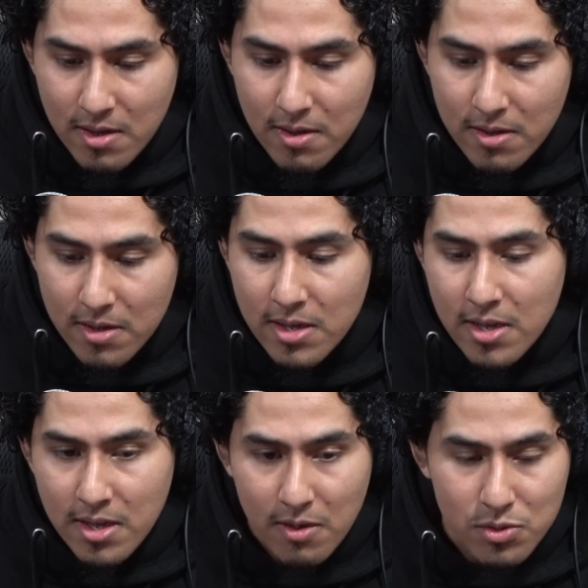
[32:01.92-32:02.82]

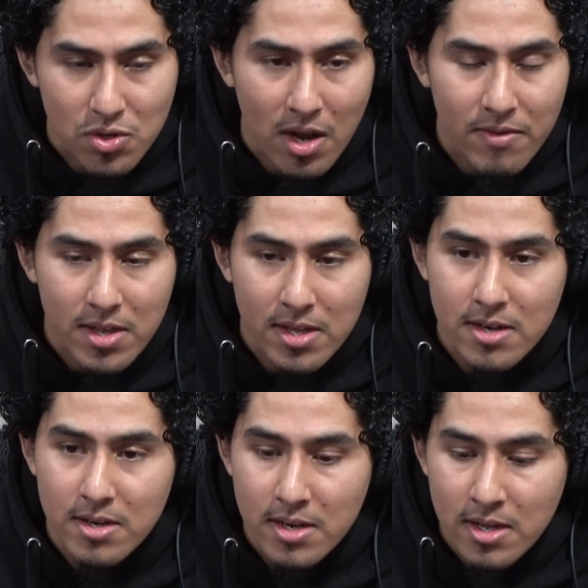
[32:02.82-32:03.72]

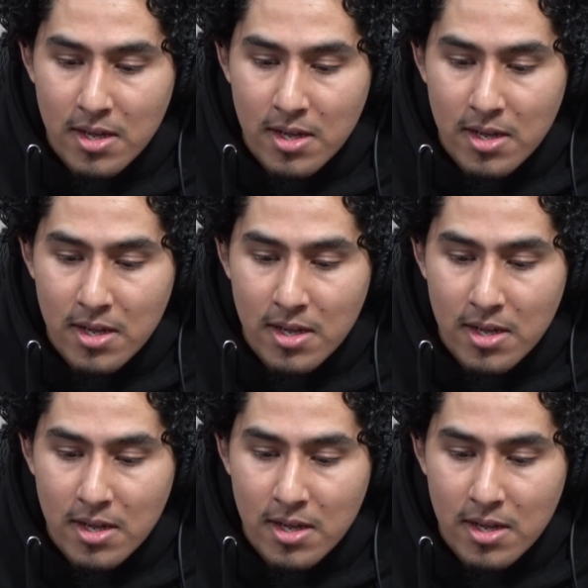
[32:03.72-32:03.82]
and